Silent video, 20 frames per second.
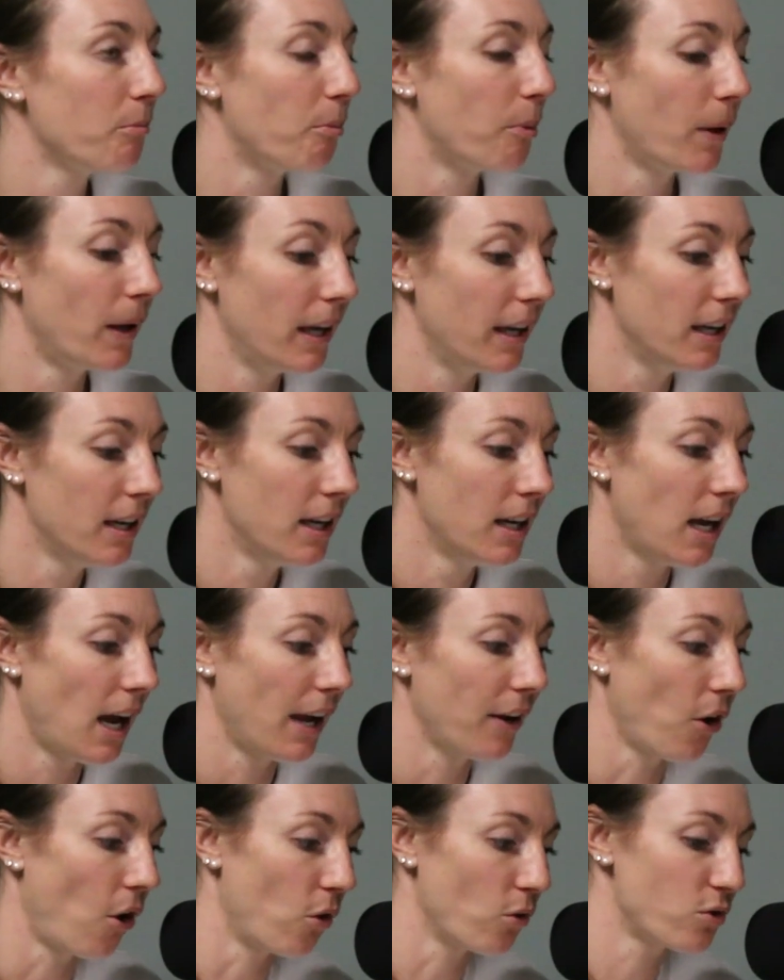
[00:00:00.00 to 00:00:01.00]
But
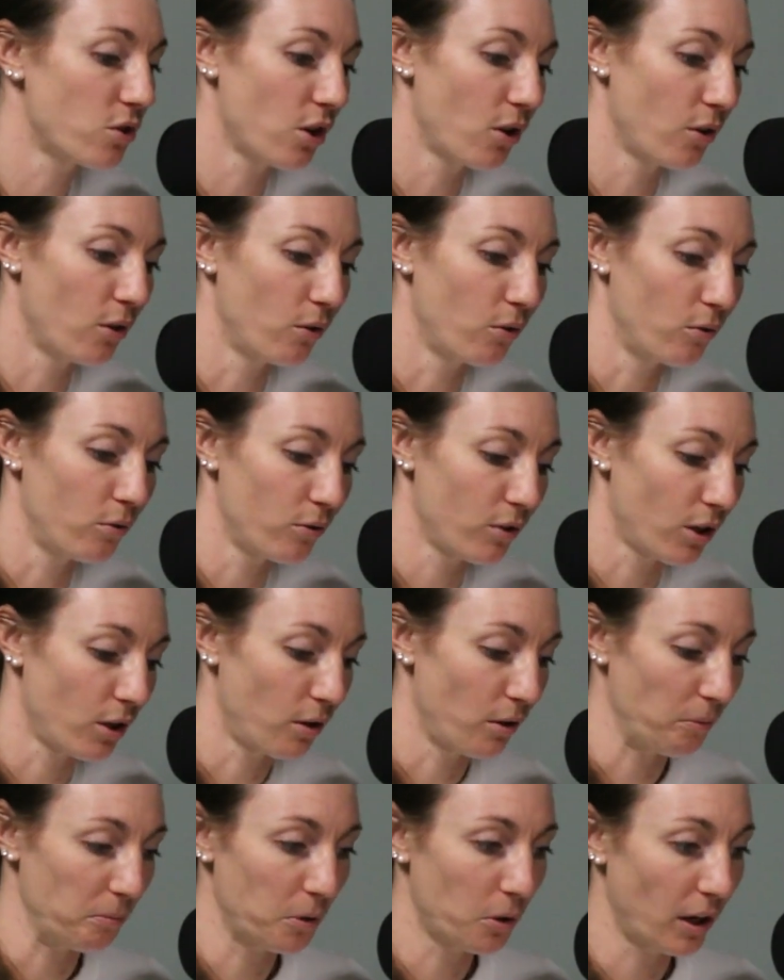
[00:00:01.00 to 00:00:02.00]
I also, I'm
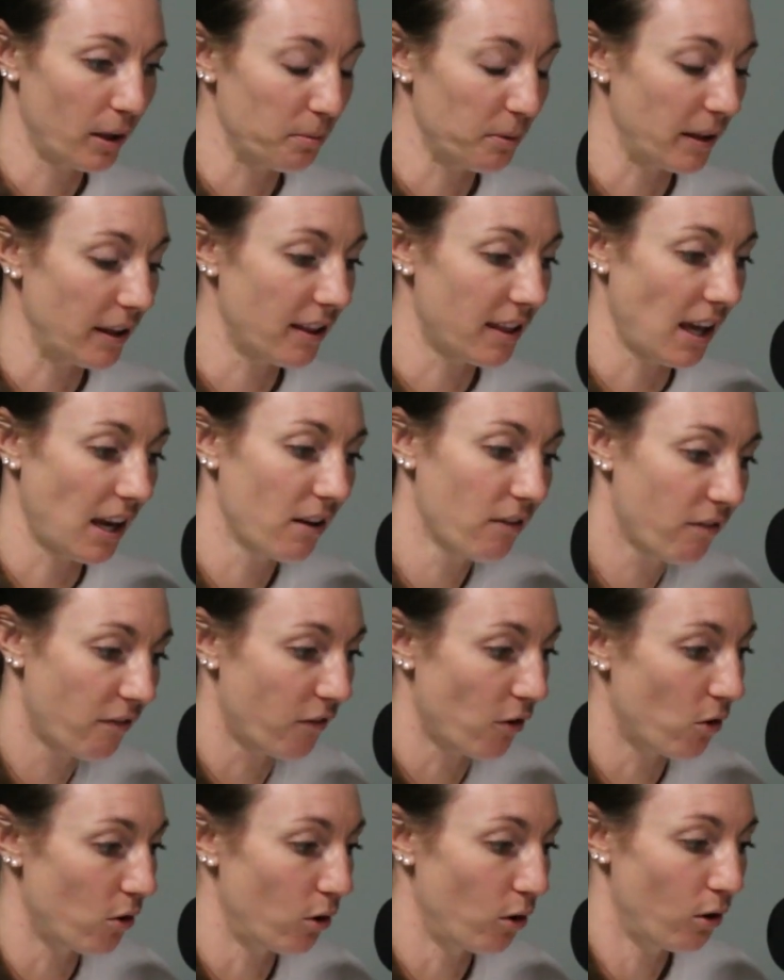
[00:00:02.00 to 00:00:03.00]
incredibly
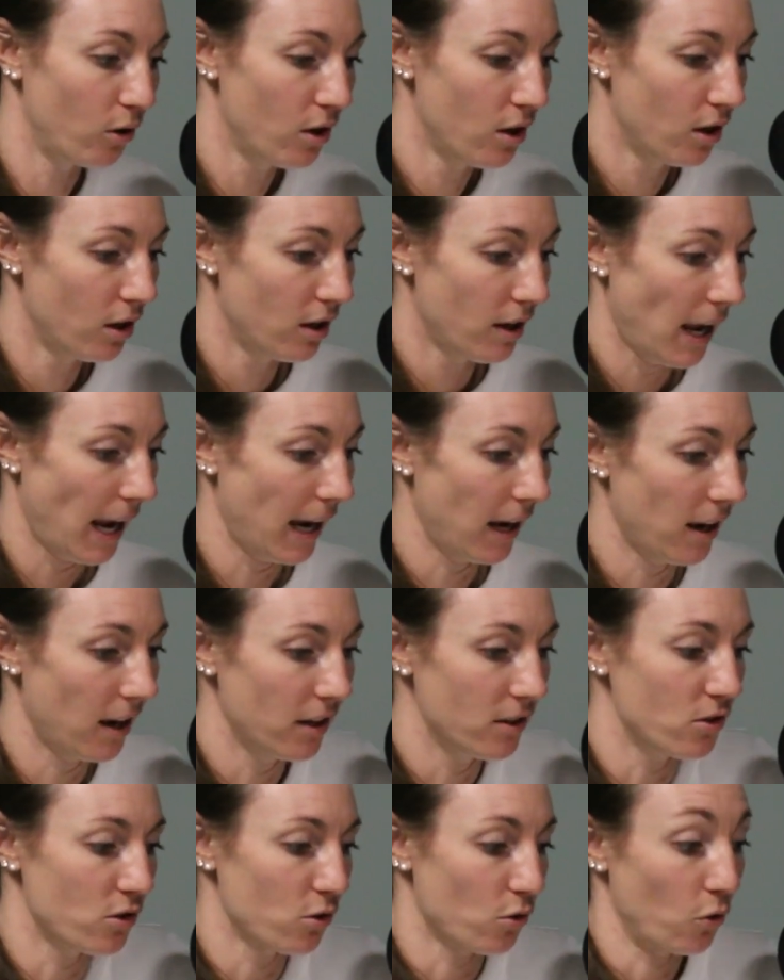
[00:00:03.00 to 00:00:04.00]
thankful
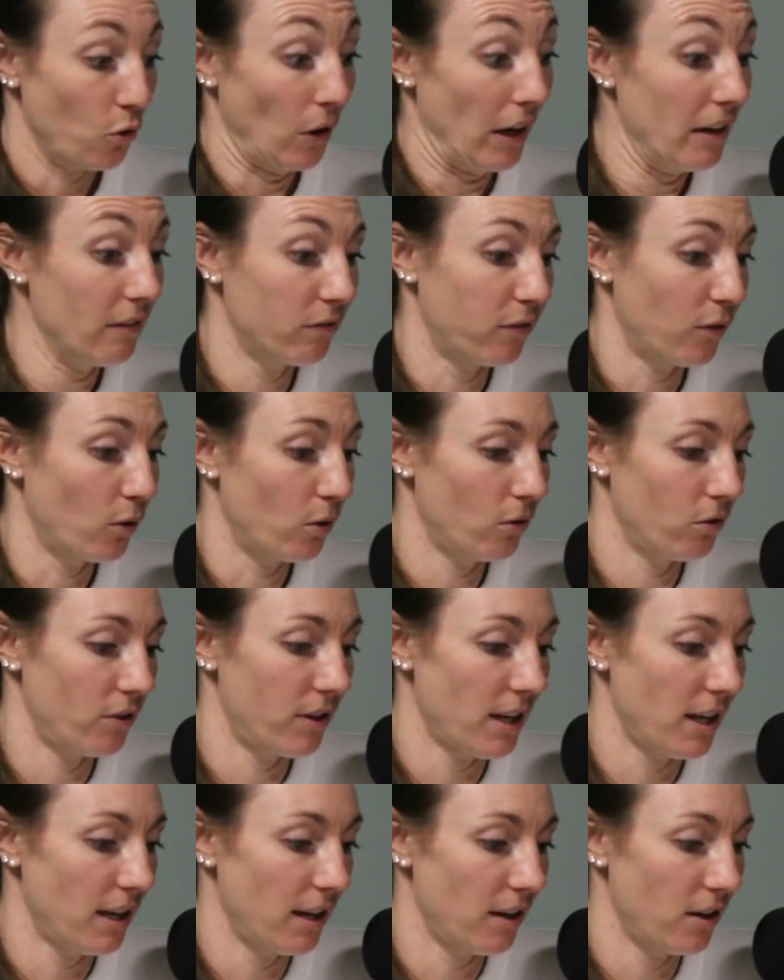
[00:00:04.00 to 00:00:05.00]
and grateful
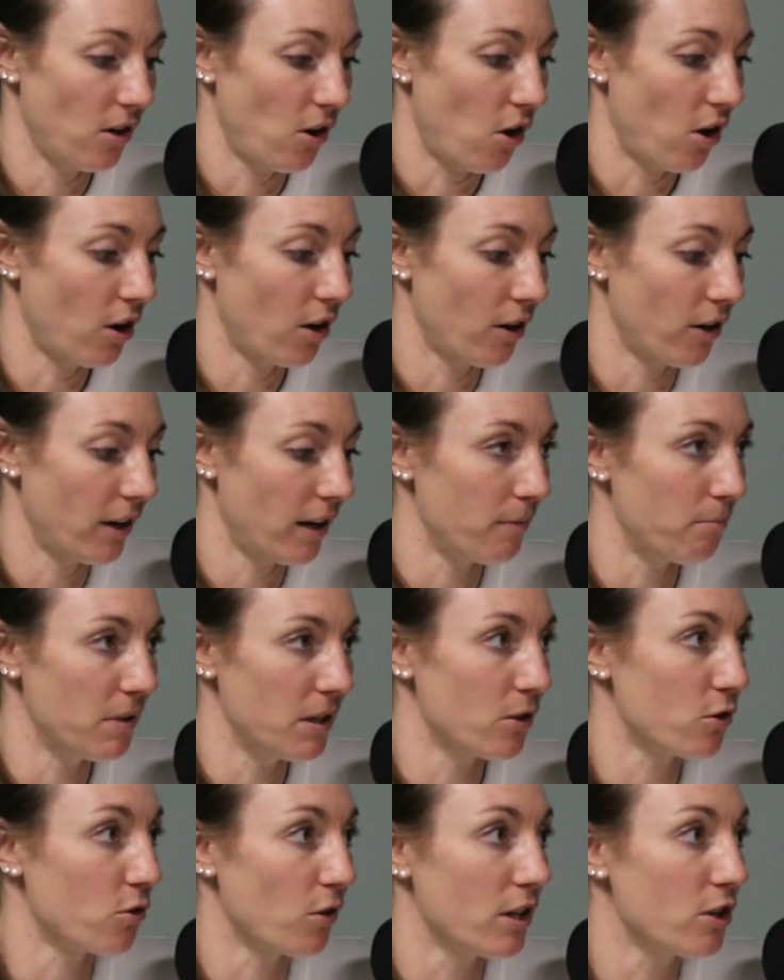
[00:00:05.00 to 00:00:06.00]
that our
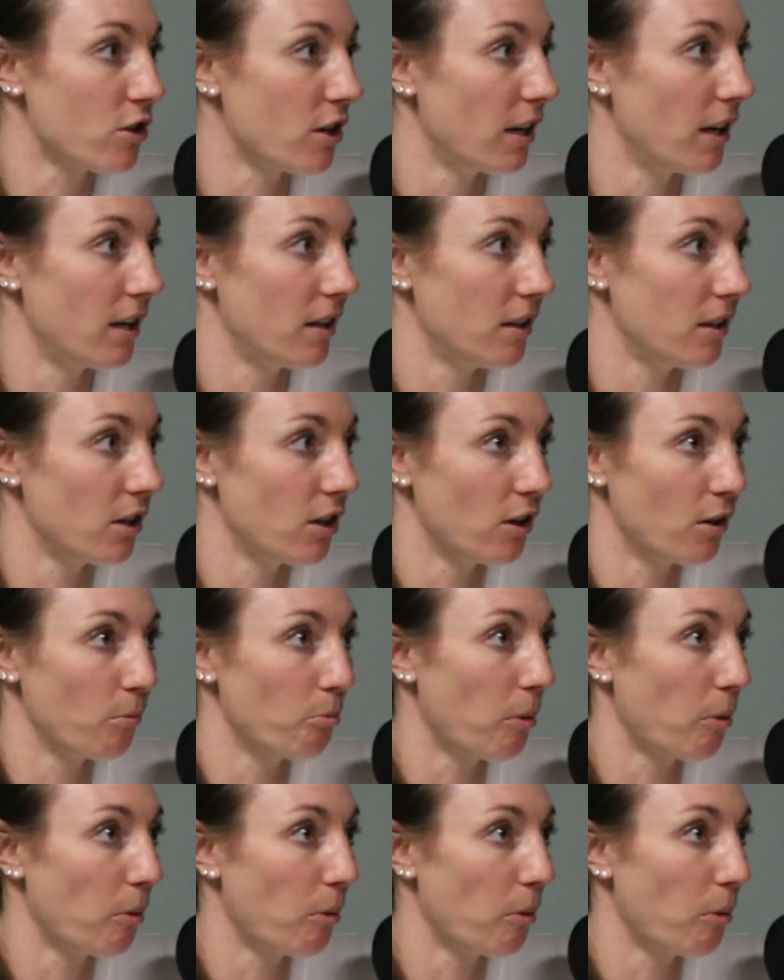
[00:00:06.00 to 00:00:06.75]
administration,